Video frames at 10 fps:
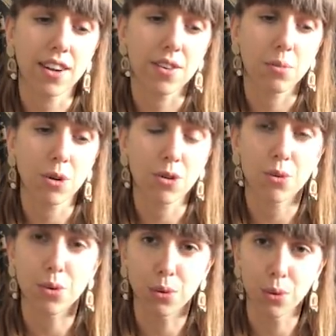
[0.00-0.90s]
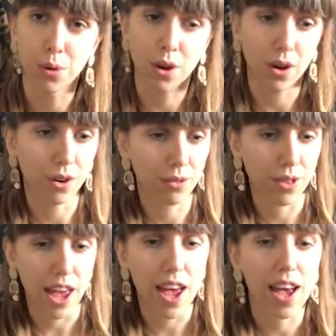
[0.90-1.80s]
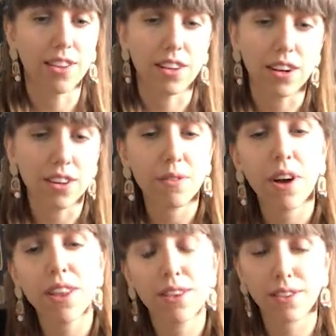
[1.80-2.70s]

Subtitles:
to model all of the hairs, and I did find that